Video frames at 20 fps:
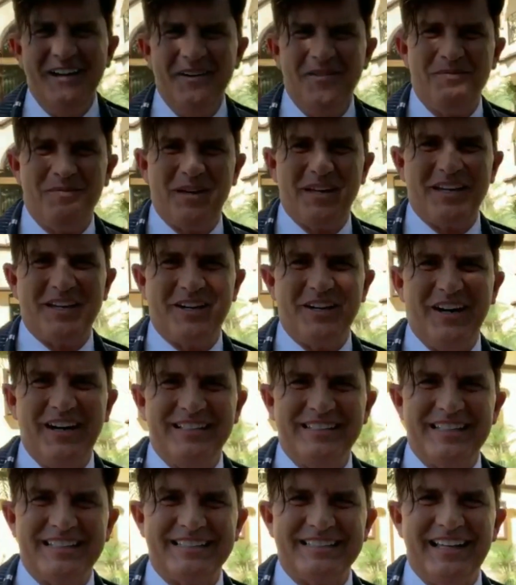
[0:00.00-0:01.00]

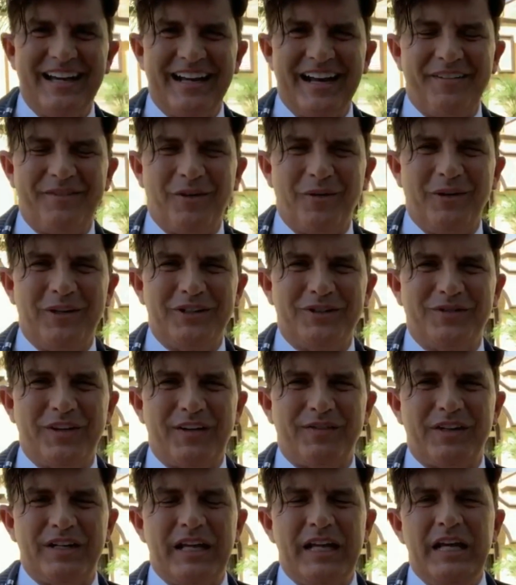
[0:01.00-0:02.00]
because it's not everyone's
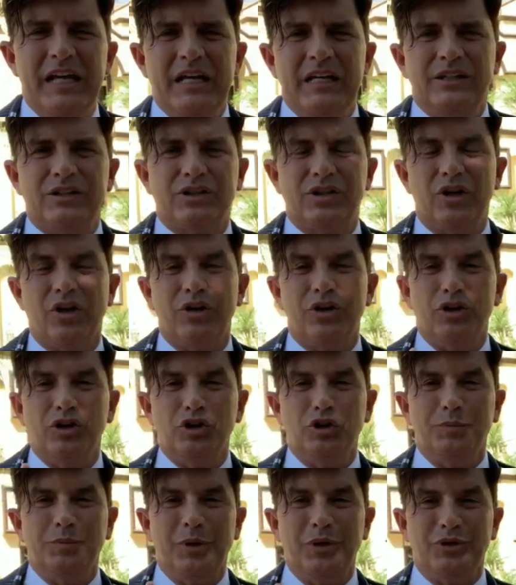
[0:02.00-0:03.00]
favorite. So you're
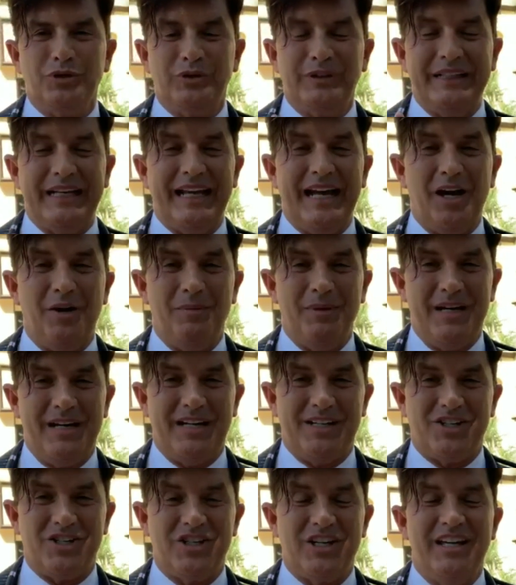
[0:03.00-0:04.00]
supposed to eat how
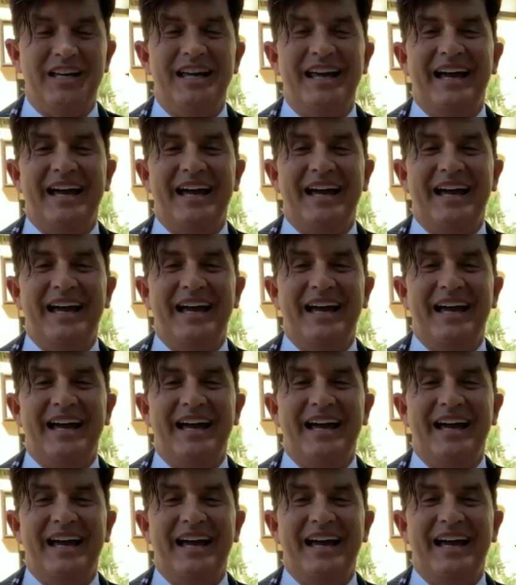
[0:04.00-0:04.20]
much?